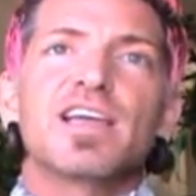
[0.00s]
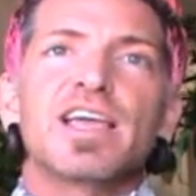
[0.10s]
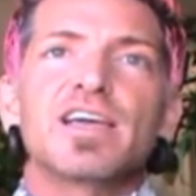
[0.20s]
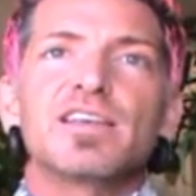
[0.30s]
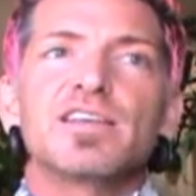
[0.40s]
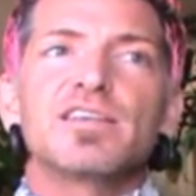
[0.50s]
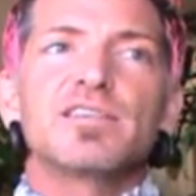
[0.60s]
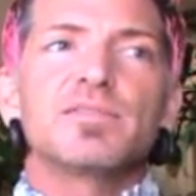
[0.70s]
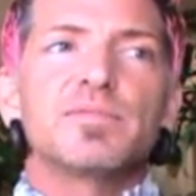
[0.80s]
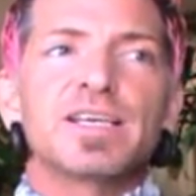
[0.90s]
and
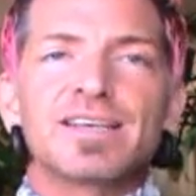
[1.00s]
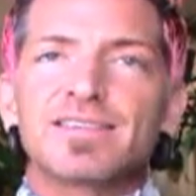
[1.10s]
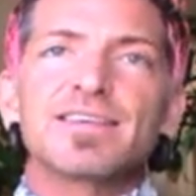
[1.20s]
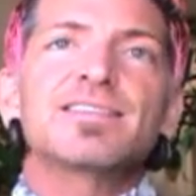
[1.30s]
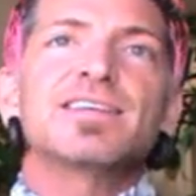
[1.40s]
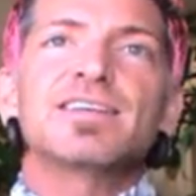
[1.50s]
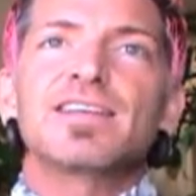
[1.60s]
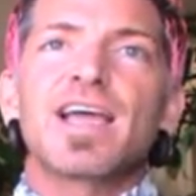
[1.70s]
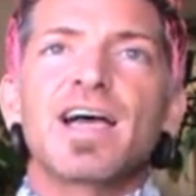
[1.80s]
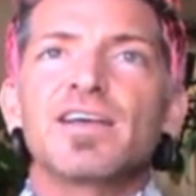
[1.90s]
existing
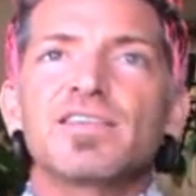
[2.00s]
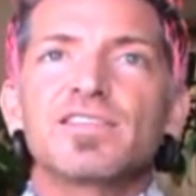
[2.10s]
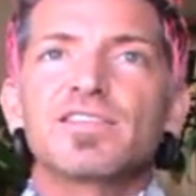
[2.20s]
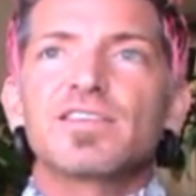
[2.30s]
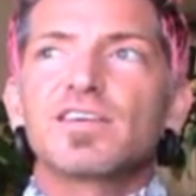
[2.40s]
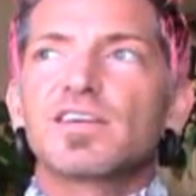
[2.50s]
as